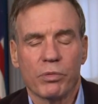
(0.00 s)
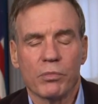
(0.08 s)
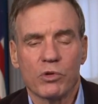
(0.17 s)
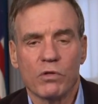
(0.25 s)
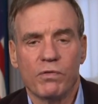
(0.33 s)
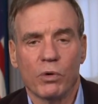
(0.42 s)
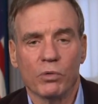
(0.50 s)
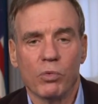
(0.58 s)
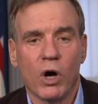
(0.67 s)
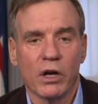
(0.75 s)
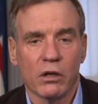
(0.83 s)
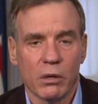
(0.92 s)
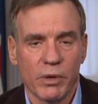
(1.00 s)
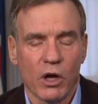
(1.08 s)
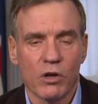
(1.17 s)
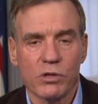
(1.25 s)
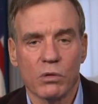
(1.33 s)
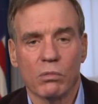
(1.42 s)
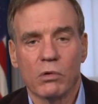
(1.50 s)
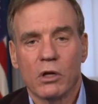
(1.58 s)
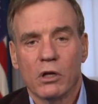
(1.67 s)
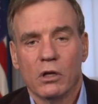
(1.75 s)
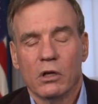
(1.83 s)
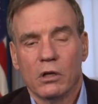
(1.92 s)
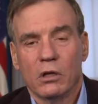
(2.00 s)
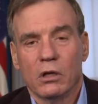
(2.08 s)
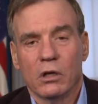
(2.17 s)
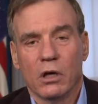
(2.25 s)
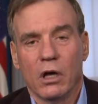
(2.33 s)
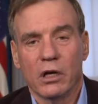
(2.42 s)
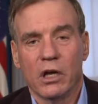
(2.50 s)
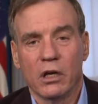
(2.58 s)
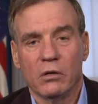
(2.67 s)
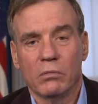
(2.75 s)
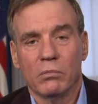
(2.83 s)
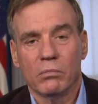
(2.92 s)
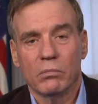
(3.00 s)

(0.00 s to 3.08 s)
Twofold. One, let me also, uh, again,